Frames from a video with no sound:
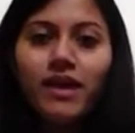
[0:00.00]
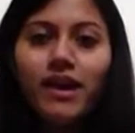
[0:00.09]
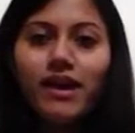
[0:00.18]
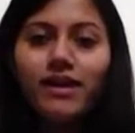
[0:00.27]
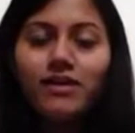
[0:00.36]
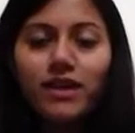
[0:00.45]

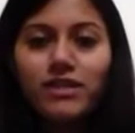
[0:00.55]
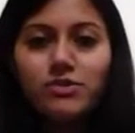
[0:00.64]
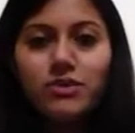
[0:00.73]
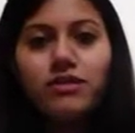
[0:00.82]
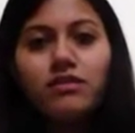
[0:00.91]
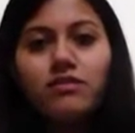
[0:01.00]
I
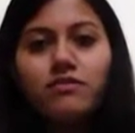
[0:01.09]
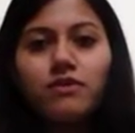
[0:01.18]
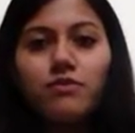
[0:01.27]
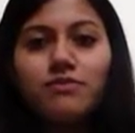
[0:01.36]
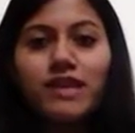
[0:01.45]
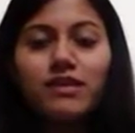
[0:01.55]
graduated
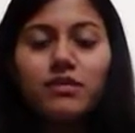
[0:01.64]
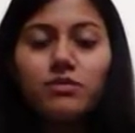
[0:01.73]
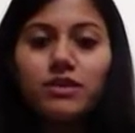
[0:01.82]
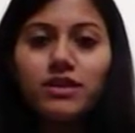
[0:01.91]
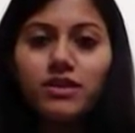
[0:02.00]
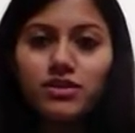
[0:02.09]
from
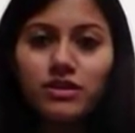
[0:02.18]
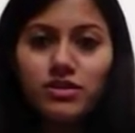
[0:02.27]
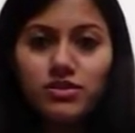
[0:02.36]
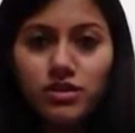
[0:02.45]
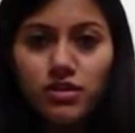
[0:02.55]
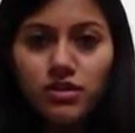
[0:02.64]
Telecommunication
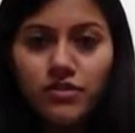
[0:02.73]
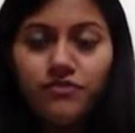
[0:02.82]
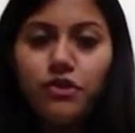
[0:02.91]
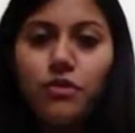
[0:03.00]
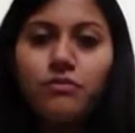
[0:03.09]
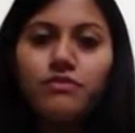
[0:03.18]
Engineering
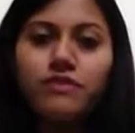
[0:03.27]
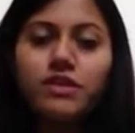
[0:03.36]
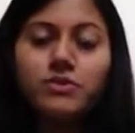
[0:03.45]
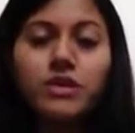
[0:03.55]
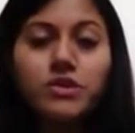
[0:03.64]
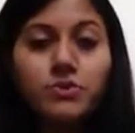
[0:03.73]
from
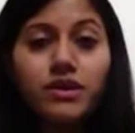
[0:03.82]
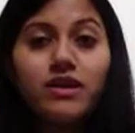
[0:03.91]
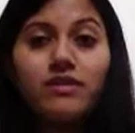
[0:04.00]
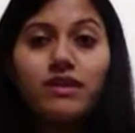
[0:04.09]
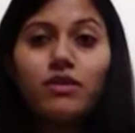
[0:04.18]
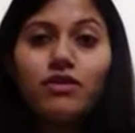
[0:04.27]

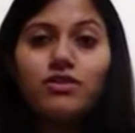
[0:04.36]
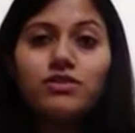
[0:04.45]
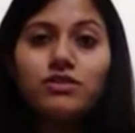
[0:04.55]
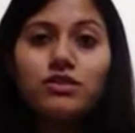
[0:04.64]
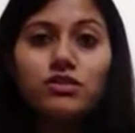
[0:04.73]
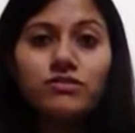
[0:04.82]
Vishveshwaraya
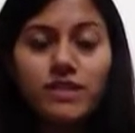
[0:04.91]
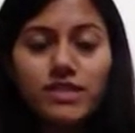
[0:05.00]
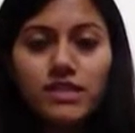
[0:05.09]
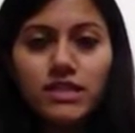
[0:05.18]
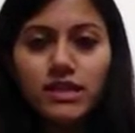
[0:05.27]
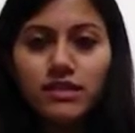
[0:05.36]
Technological
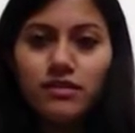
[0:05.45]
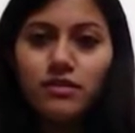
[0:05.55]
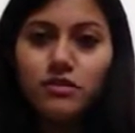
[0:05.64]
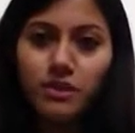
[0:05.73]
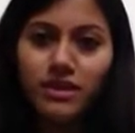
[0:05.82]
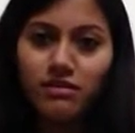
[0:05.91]
University in the year
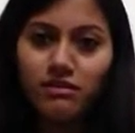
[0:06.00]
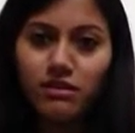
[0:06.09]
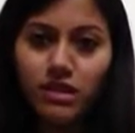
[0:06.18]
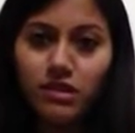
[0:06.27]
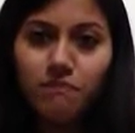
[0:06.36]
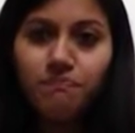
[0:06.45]
2013.